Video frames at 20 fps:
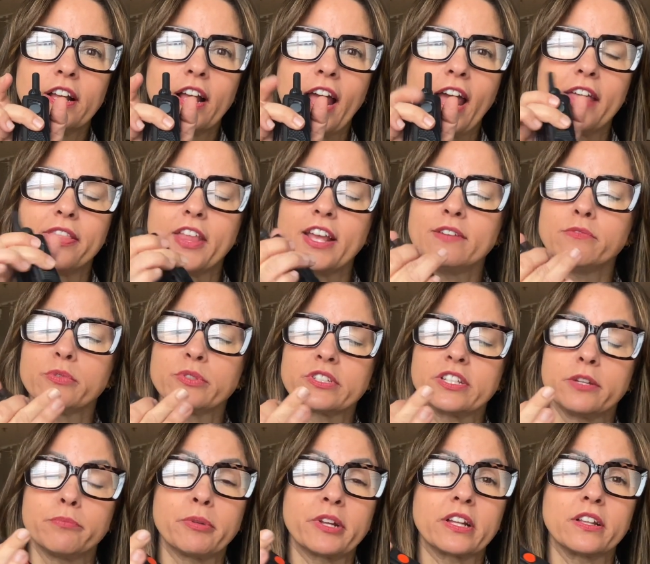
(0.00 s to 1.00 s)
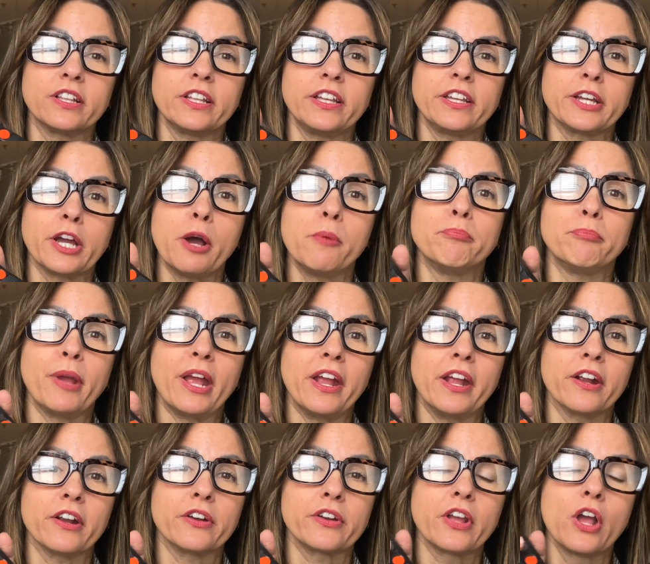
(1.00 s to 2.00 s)
And they will typically come
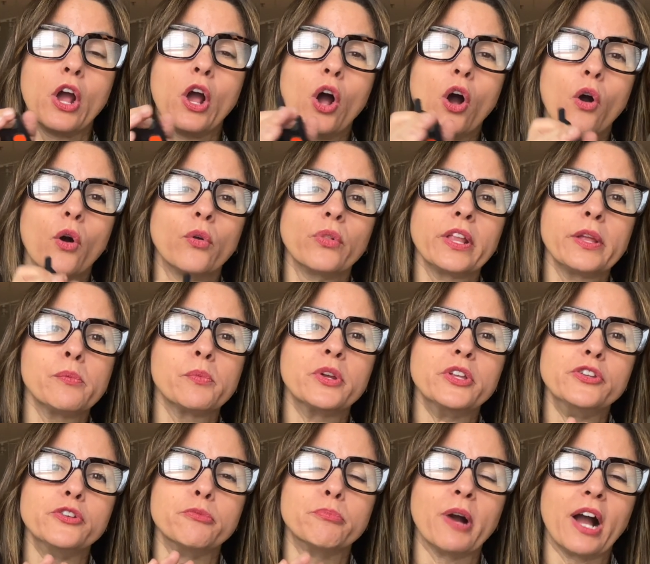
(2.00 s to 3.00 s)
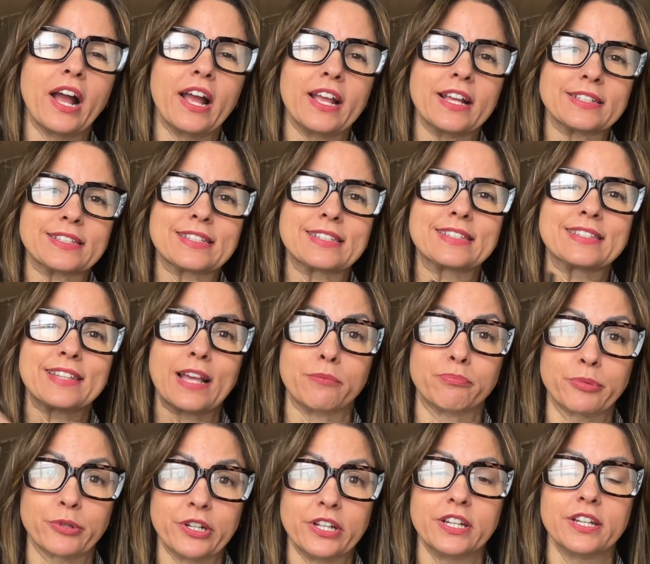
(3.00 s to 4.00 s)
paired. Only when you buy a
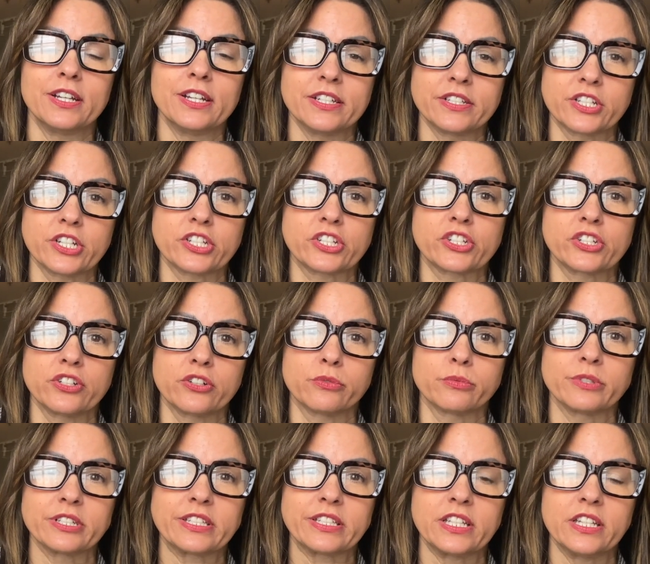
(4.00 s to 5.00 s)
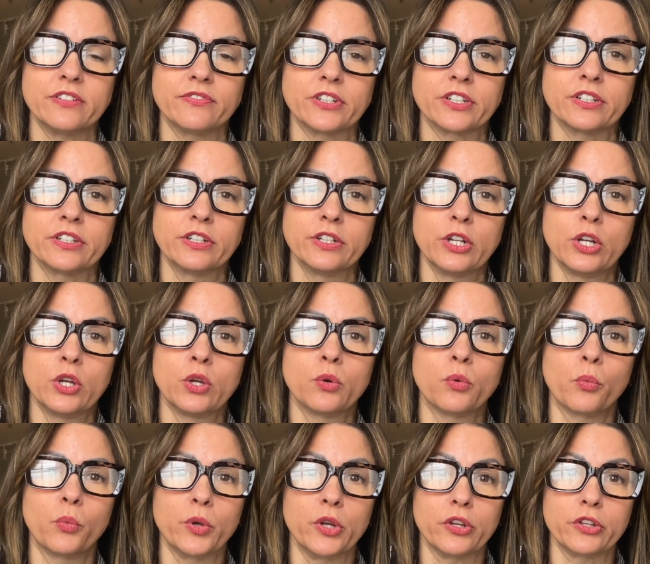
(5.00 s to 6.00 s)
separate additional receiver
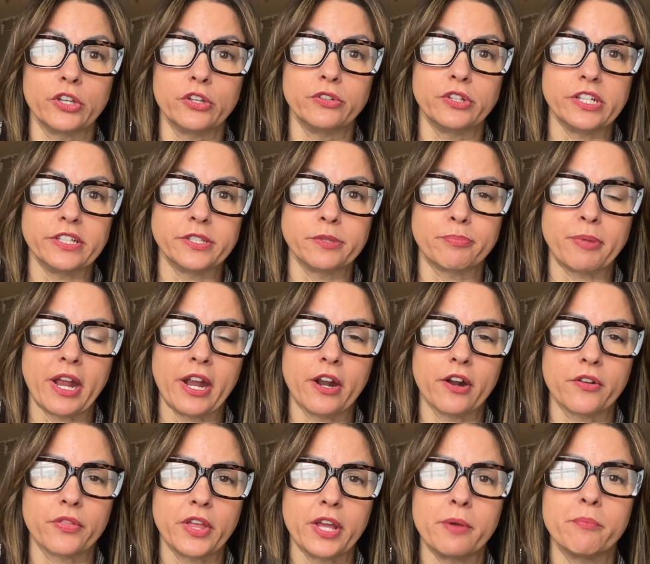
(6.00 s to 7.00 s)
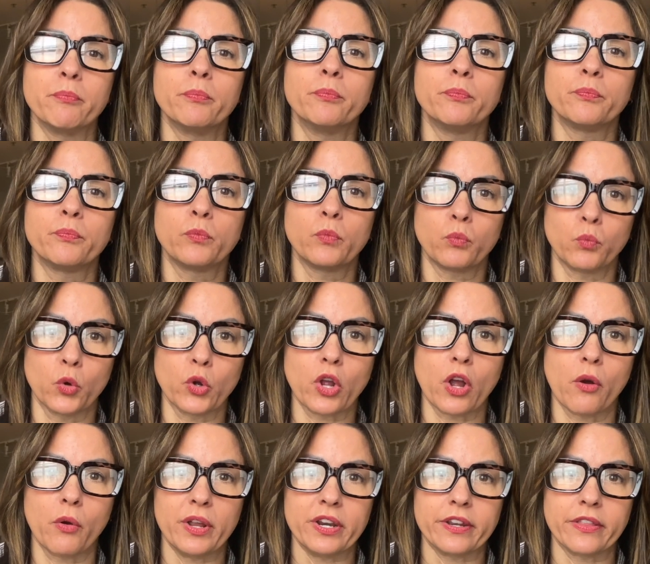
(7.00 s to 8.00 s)
will you need to pair them. We'll
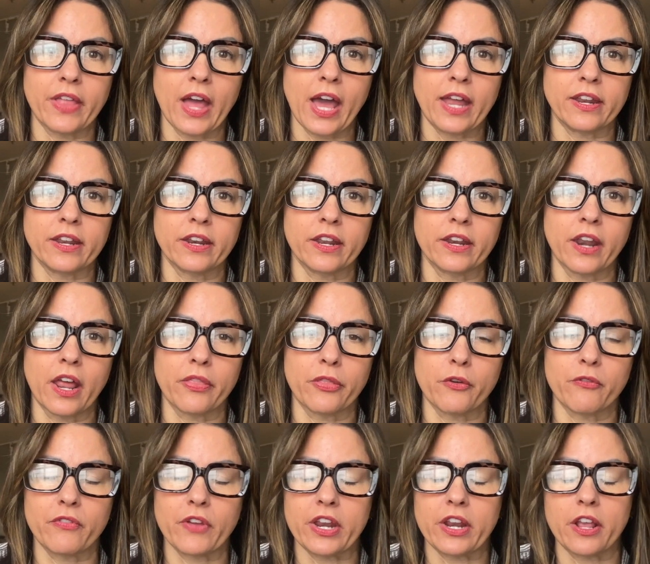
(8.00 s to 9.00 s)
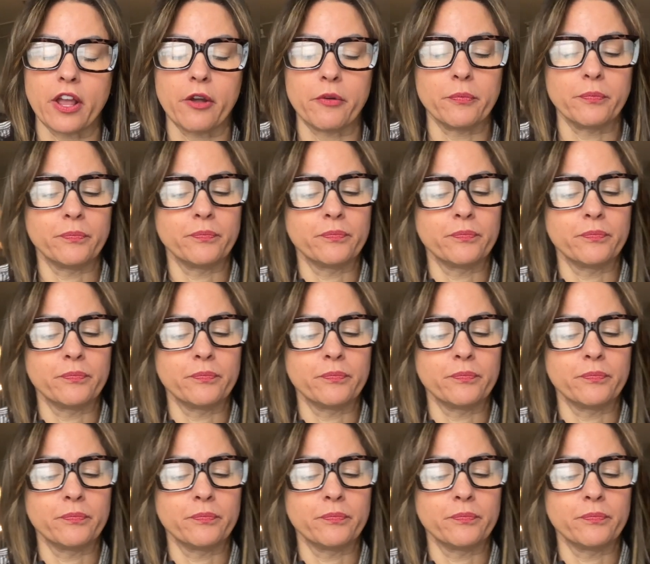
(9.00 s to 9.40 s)
go into that in another video.